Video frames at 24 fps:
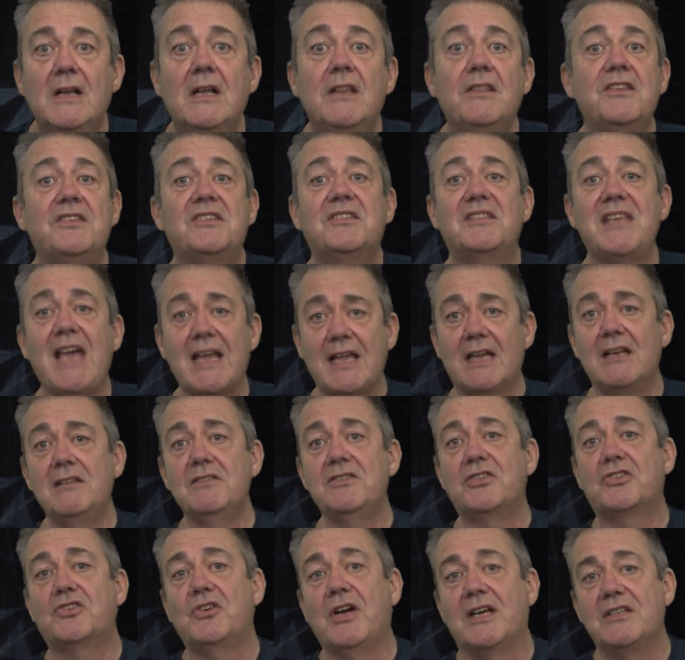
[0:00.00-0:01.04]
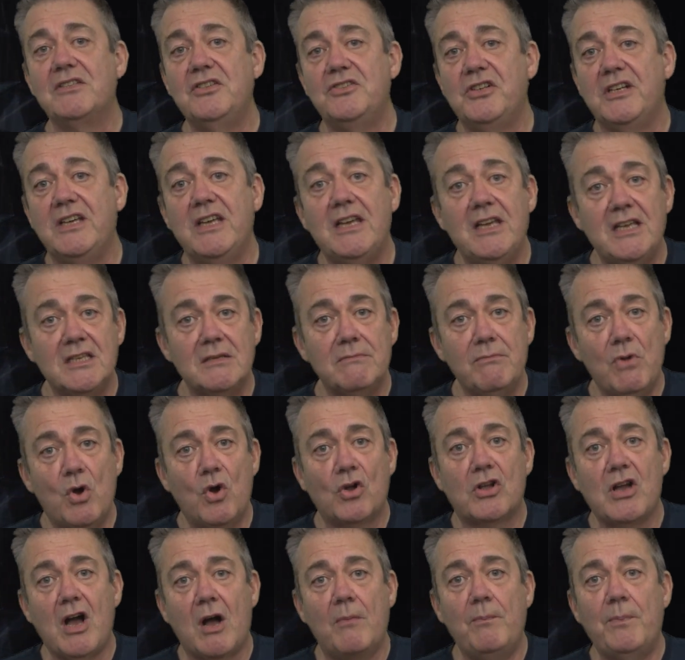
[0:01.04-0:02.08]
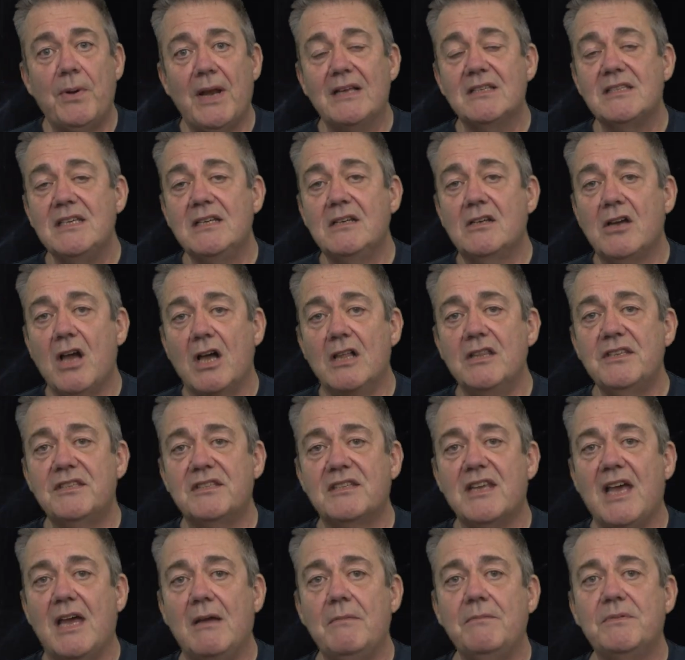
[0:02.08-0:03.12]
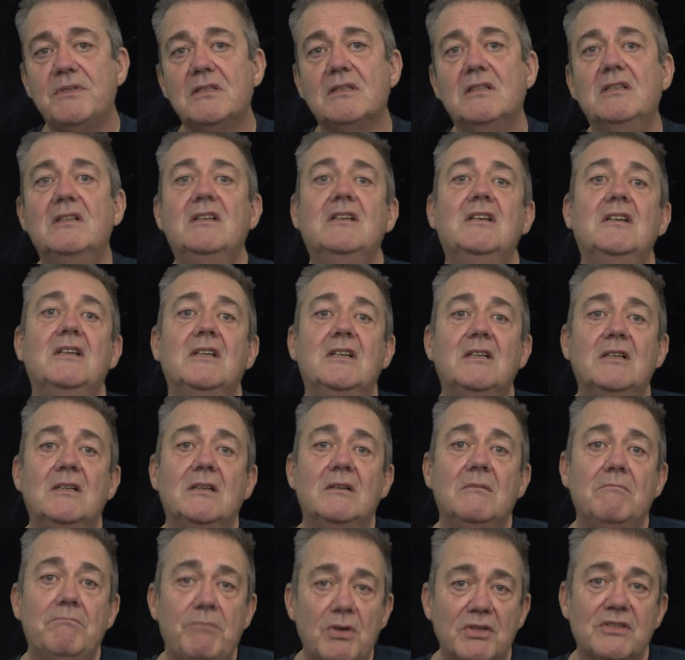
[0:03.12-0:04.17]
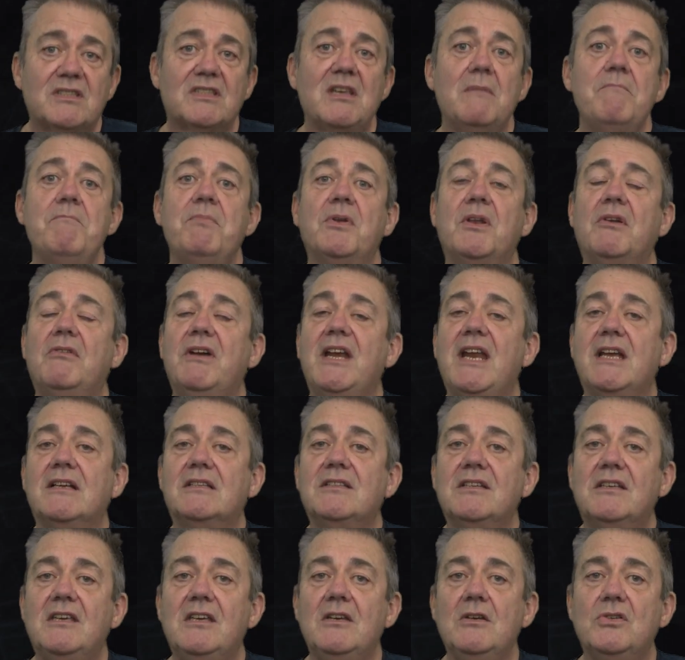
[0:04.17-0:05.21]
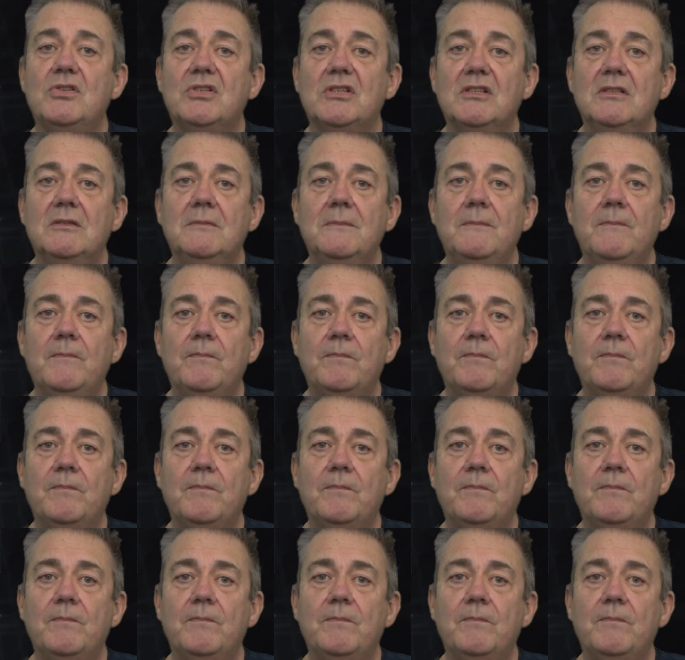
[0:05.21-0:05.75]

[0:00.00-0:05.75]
The second strategy is more complex in concept, but simpler in execution.